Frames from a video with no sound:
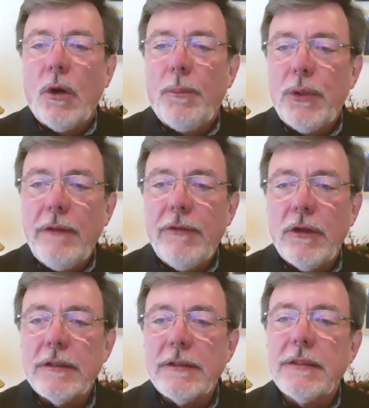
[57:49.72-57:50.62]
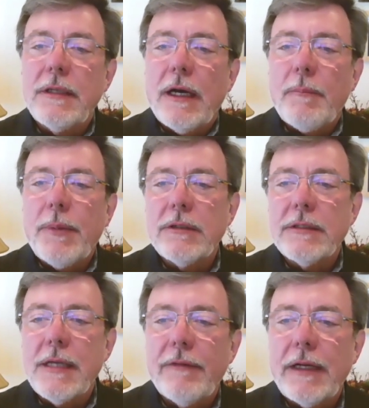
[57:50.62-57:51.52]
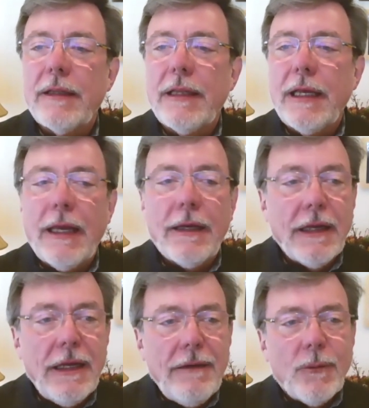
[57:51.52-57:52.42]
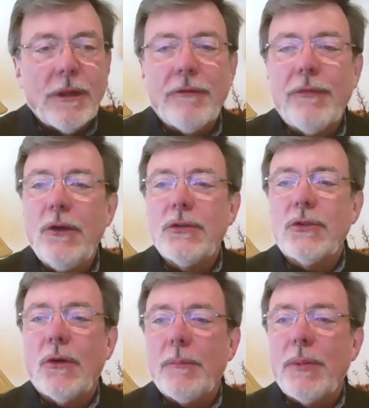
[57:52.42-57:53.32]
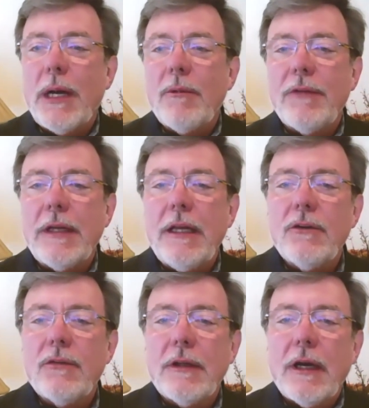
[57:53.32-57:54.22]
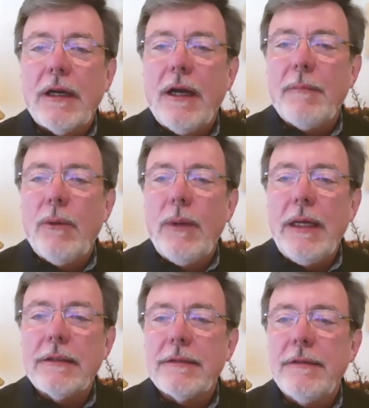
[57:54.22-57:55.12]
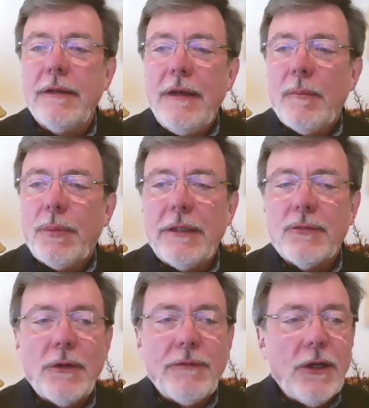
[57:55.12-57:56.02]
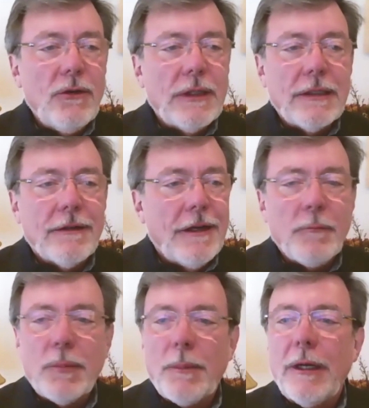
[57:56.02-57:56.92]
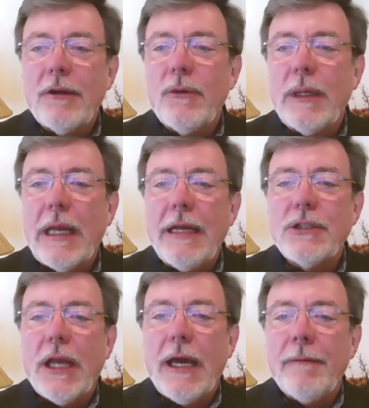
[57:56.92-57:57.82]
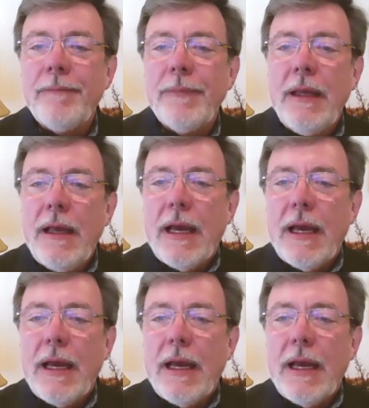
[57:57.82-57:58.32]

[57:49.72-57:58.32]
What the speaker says: We'll preview this part 7 on ThinkND with a few short primer videos in the coming weeks. Please review and come prepared to engage again.